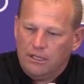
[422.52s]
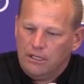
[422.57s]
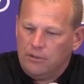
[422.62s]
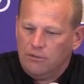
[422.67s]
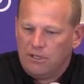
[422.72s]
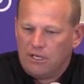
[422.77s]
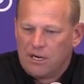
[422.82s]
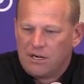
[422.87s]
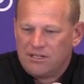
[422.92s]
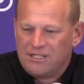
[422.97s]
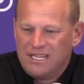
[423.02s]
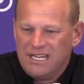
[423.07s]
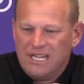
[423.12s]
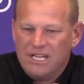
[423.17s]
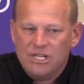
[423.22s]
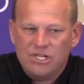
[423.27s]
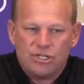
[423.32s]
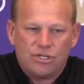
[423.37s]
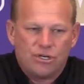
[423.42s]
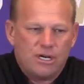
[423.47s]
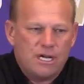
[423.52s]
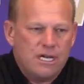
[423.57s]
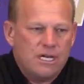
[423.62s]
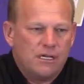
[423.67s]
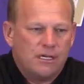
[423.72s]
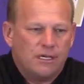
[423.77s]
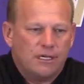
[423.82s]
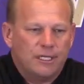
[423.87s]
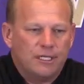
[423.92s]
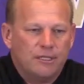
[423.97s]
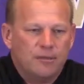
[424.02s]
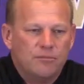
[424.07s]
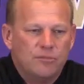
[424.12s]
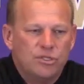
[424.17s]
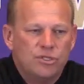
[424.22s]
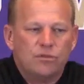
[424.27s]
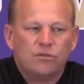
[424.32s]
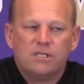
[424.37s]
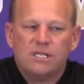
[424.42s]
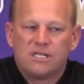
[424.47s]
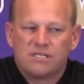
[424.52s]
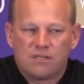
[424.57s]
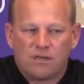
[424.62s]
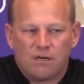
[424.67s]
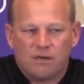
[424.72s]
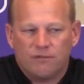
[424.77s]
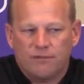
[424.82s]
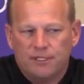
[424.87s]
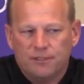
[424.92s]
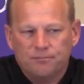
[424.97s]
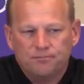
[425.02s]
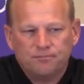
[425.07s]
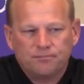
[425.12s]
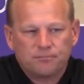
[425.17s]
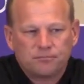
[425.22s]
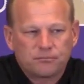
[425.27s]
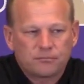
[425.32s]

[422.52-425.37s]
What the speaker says: regards to injury. Julius Irvin